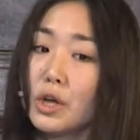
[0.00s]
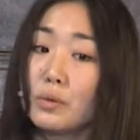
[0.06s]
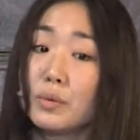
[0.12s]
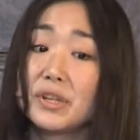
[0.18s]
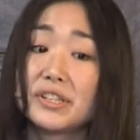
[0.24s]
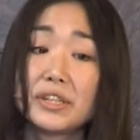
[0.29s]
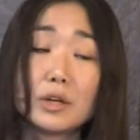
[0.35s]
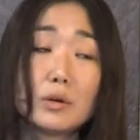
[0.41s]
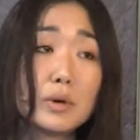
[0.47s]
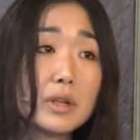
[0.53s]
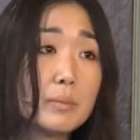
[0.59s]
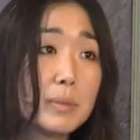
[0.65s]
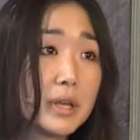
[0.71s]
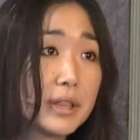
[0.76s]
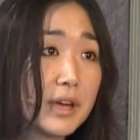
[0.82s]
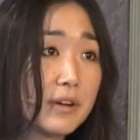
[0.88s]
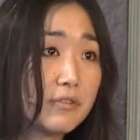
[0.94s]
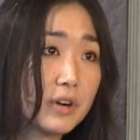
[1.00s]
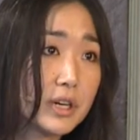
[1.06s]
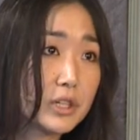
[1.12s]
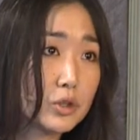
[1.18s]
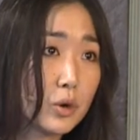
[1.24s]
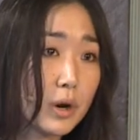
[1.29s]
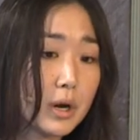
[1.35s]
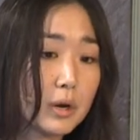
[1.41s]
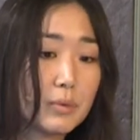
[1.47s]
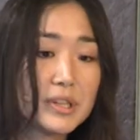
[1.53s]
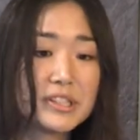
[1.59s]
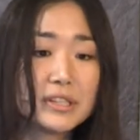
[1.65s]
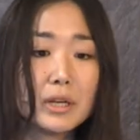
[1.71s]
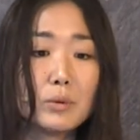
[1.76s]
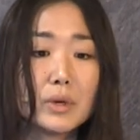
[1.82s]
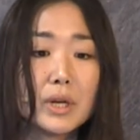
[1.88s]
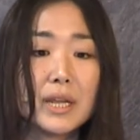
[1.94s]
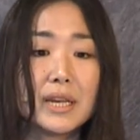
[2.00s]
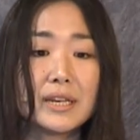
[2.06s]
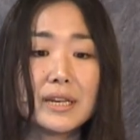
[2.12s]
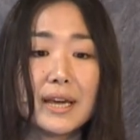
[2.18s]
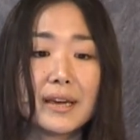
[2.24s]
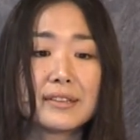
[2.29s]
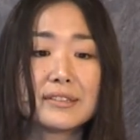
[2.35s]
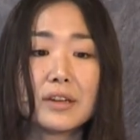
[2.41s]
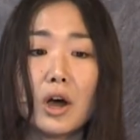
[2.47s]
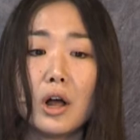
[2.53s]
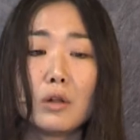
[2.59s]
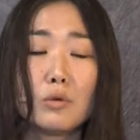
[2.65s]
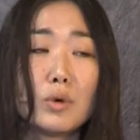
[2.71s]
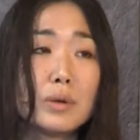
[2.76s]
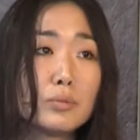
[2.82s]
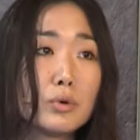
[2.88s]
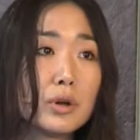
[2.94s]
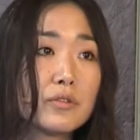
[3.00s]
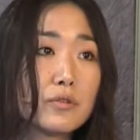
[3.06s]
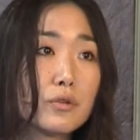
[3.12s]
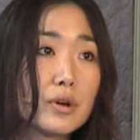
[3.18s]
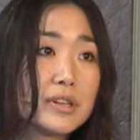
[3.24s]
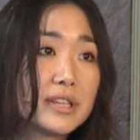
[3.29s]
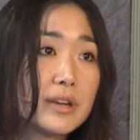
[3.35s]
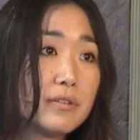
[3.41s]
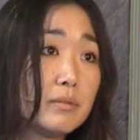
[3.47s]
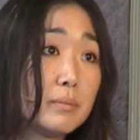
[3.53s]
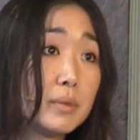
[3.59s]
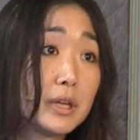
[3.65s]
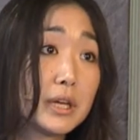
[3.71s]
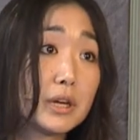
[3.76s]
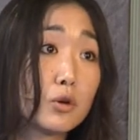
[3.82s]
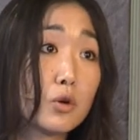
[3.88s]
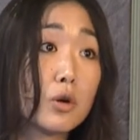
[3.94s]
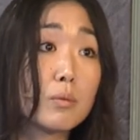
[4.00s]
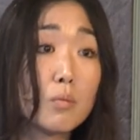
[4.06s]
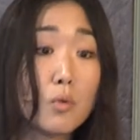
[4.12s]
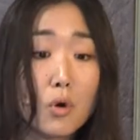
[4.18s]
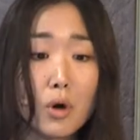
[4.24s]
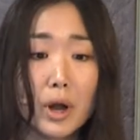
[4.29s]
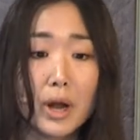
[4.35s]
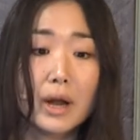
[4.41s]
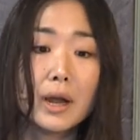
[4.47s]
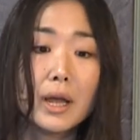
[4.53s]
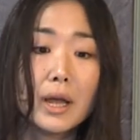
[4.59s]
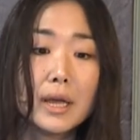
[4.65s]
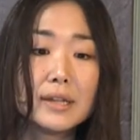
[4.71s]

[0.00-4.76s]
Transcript: We still want to build that front door. We still want to index all 1.47 billion or more